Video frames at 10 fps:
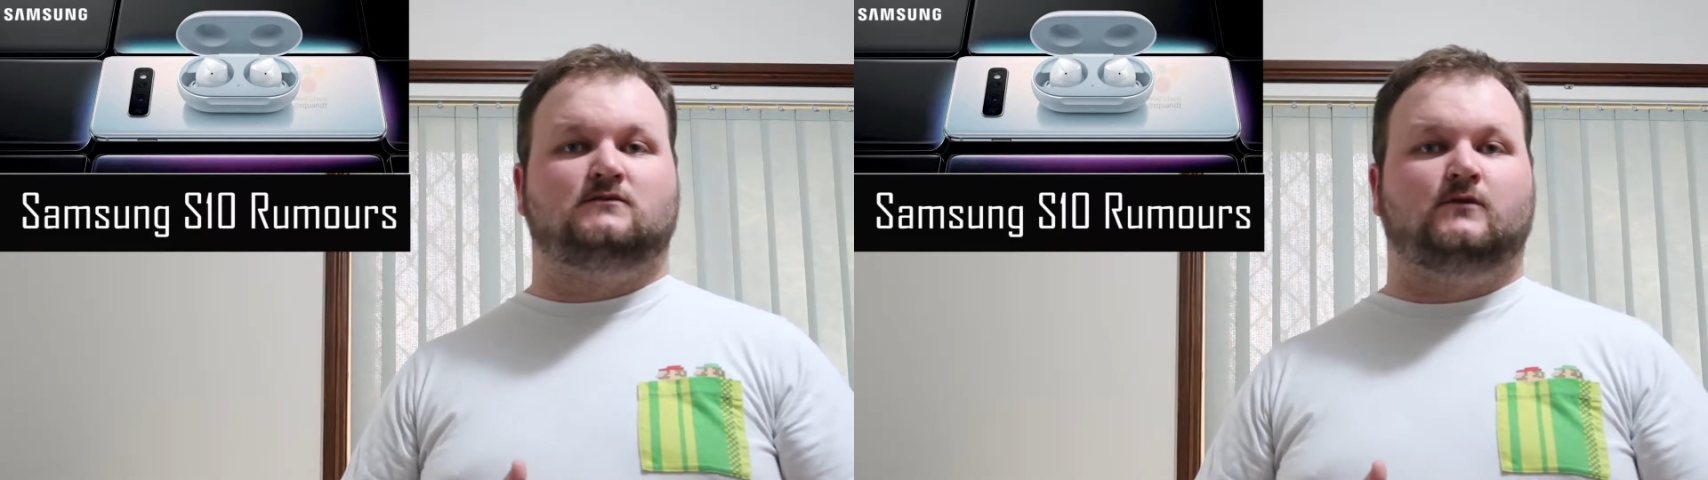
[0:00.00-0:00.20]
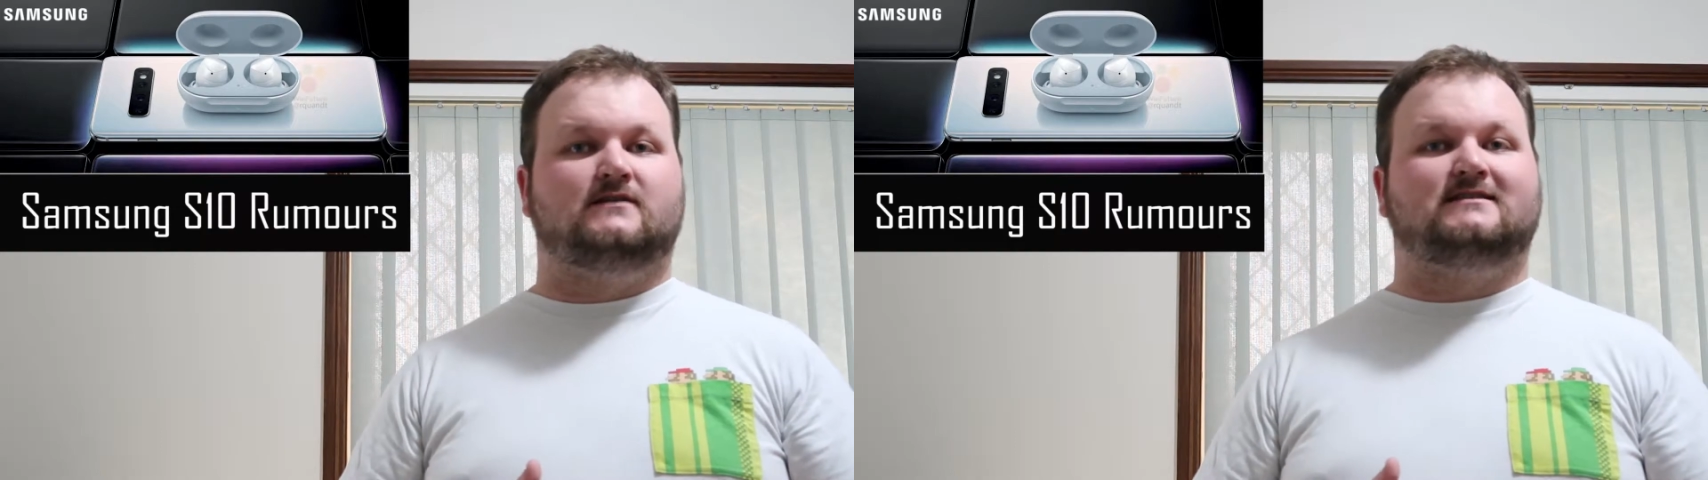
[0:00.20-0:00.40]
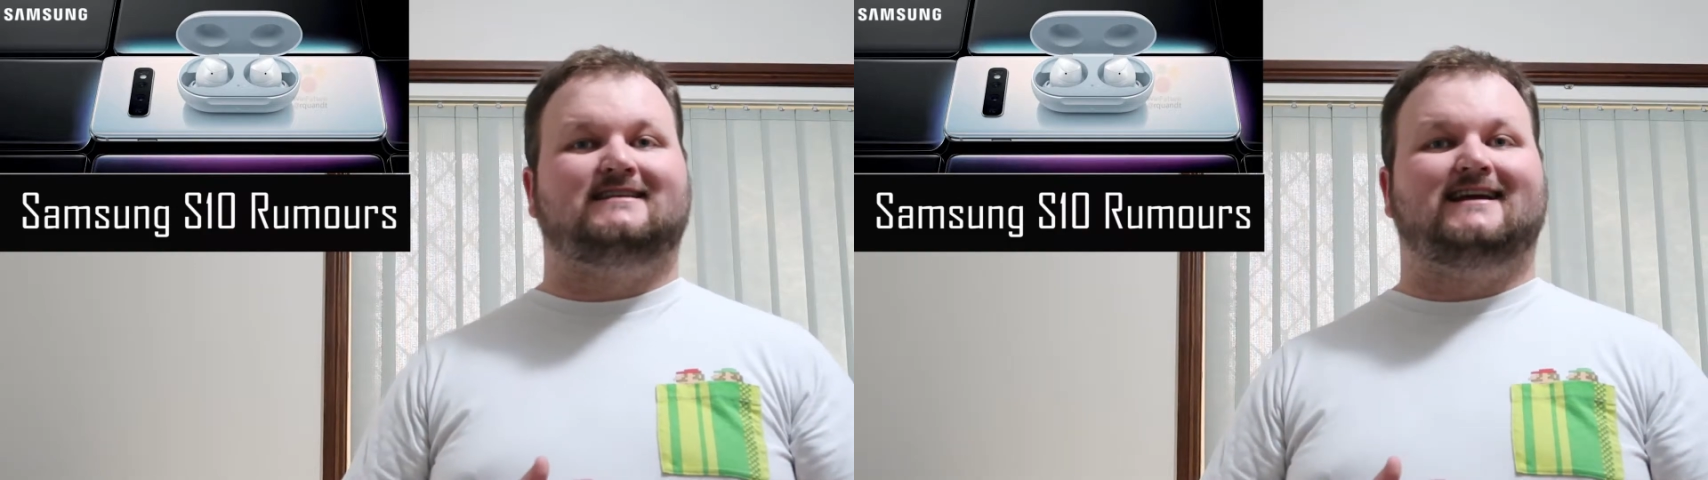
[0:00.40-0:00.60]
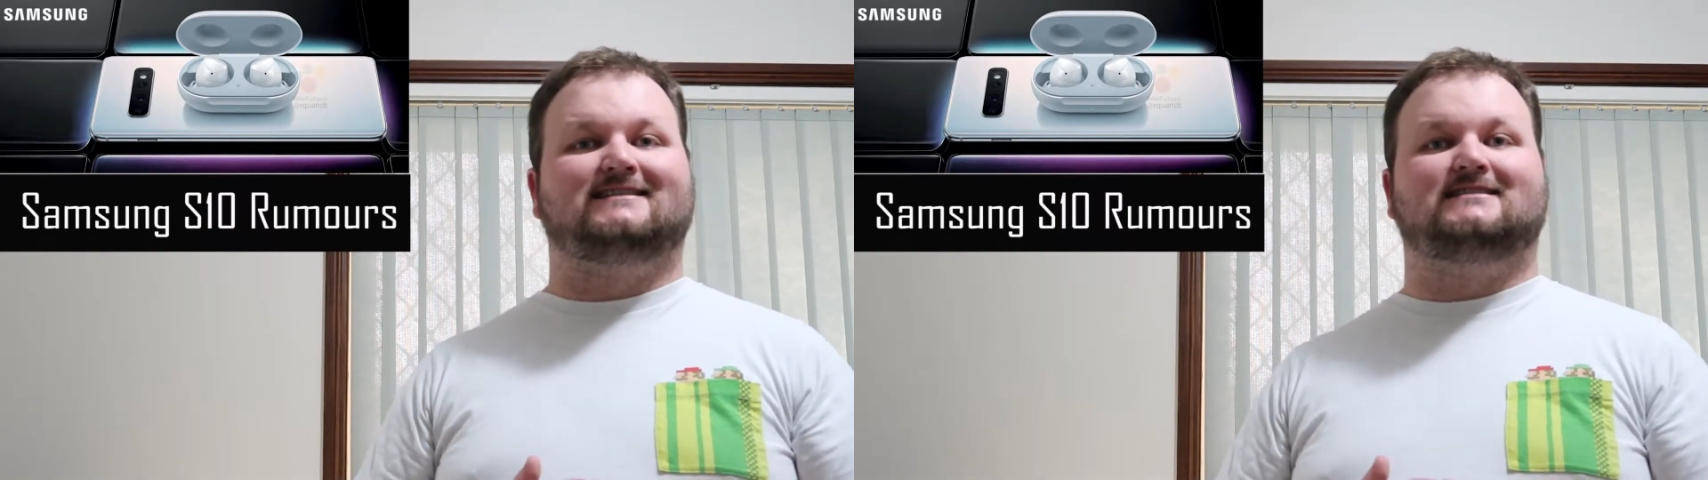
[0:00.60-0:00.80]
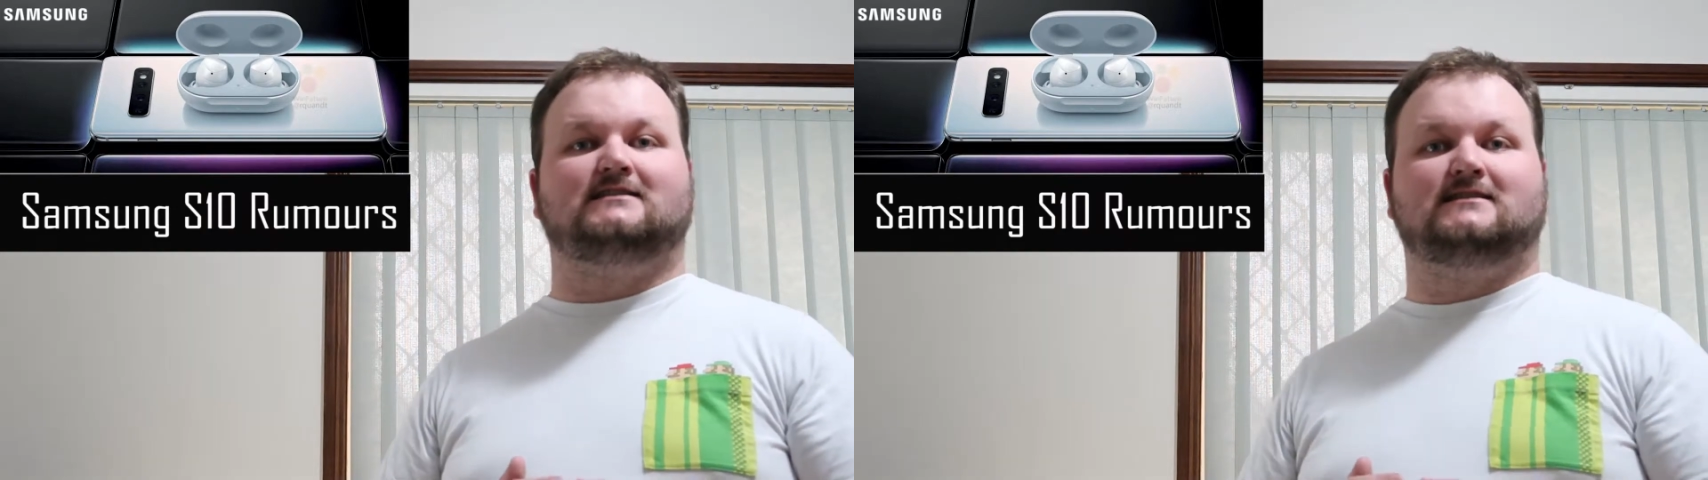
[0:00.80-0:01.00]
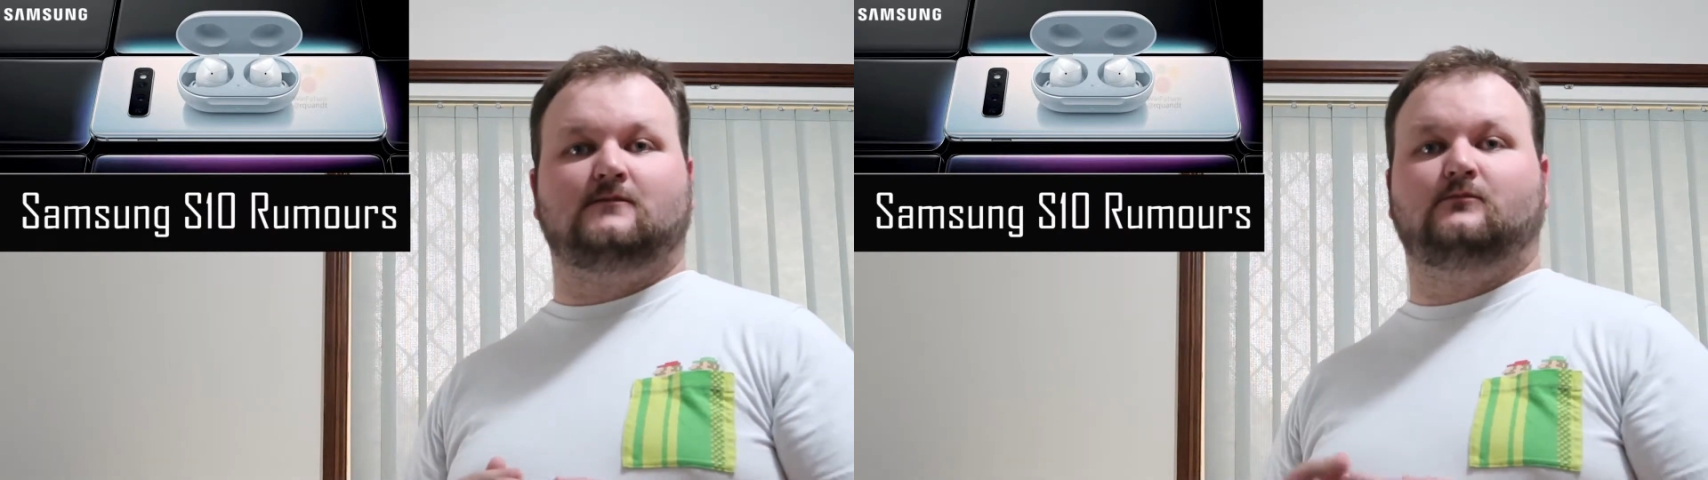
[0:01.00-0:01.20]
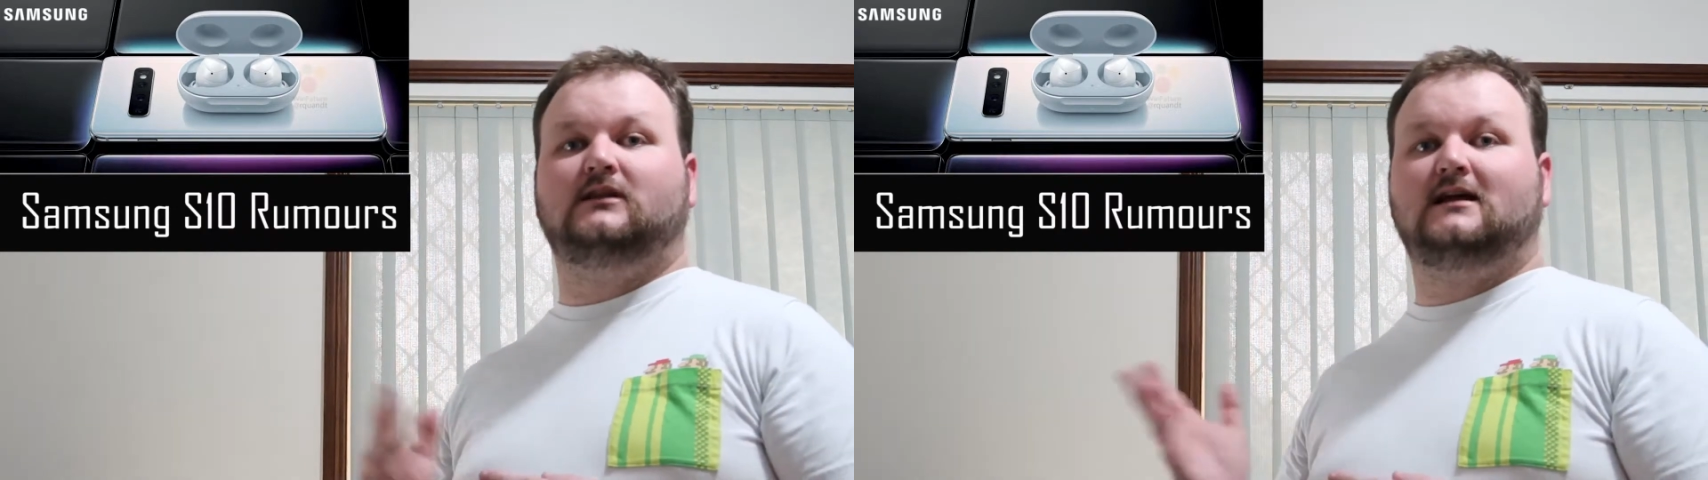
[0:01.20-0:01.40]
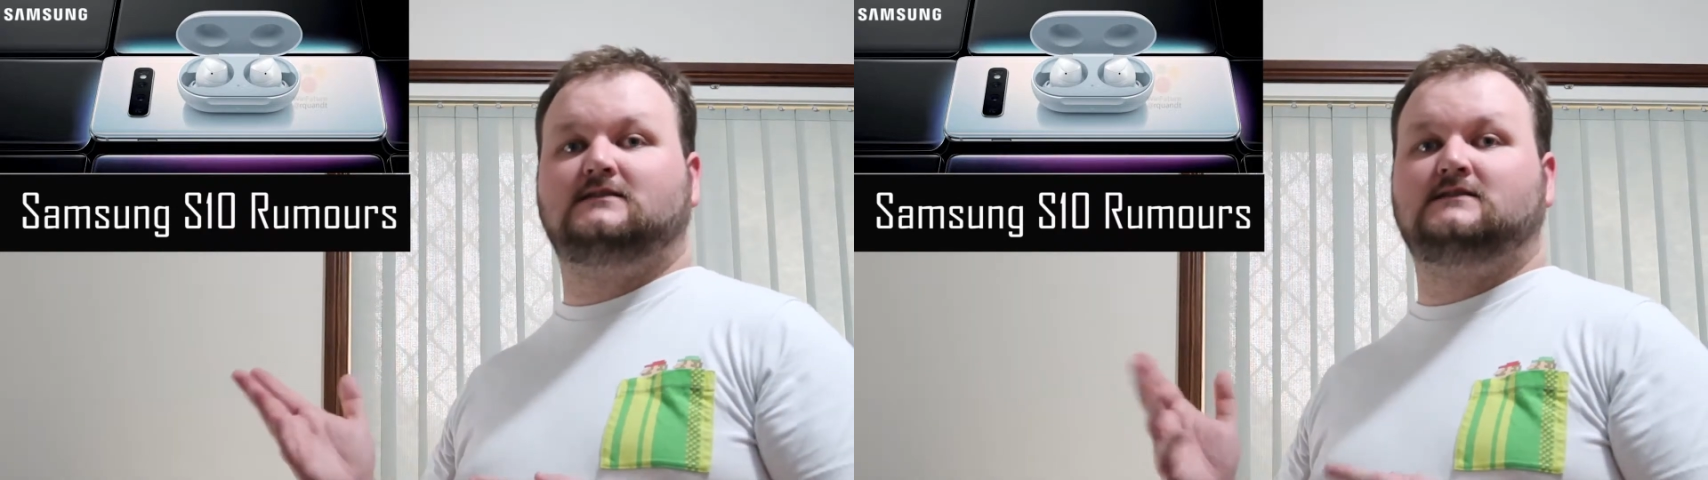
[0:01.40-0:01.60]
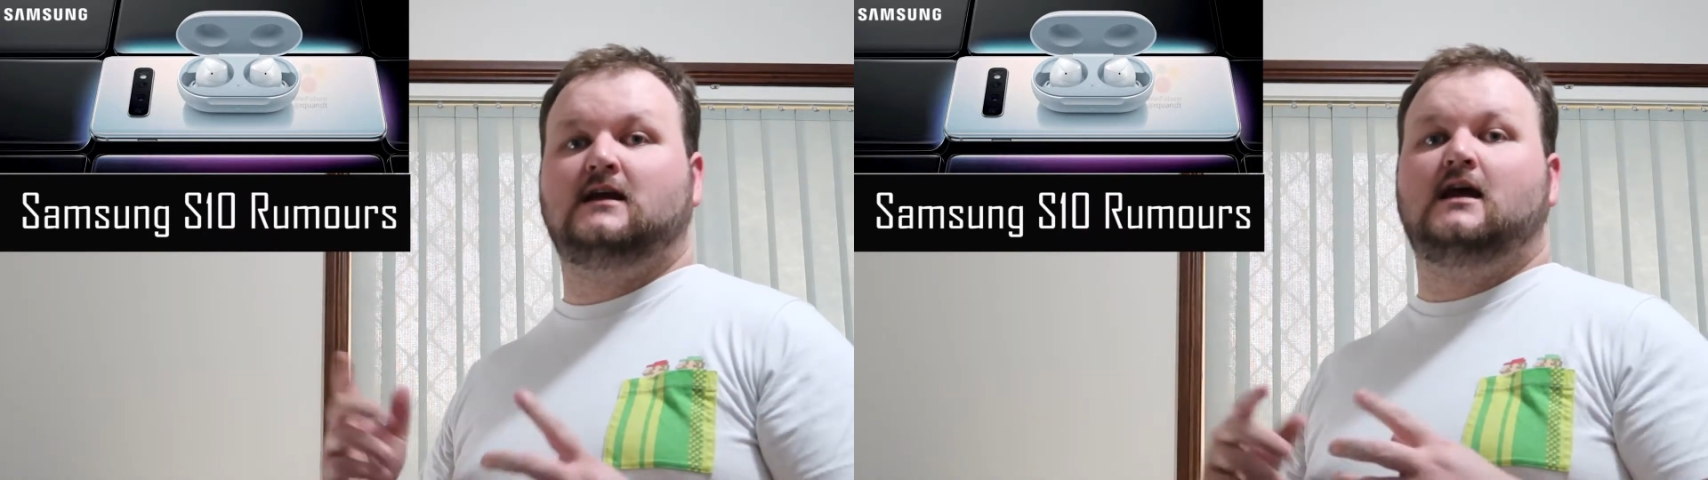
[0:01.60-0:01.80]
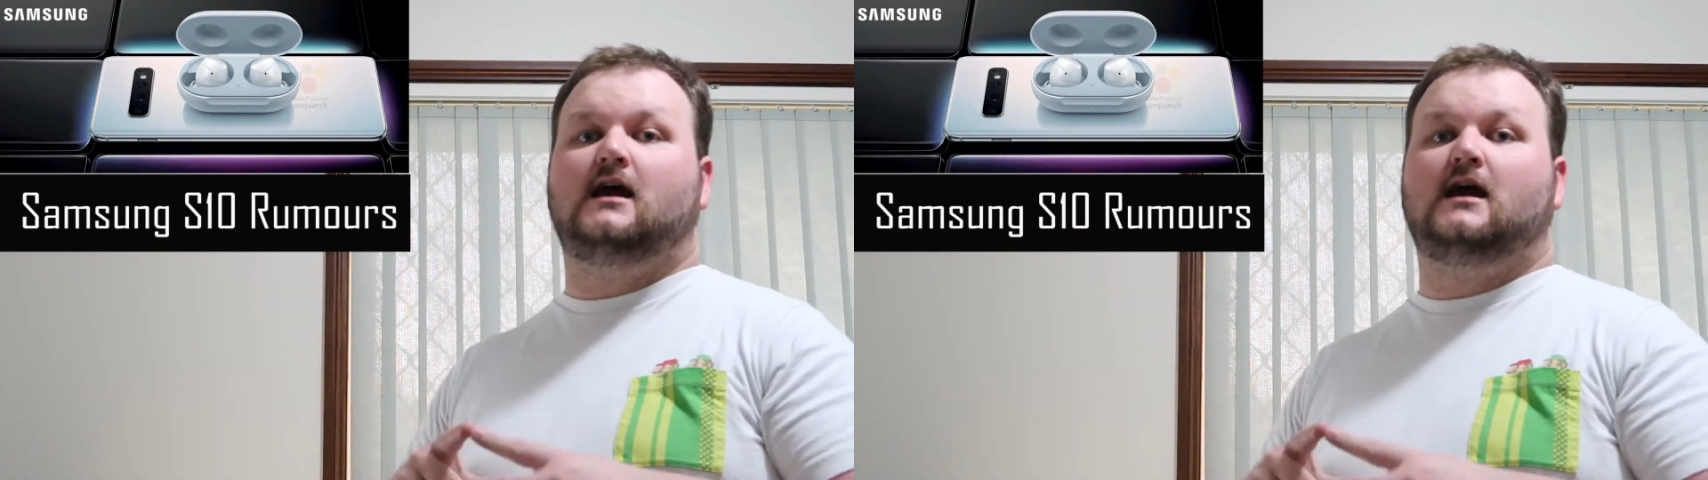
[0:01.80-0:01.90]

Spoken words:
as well as the Galaxy S10 Plus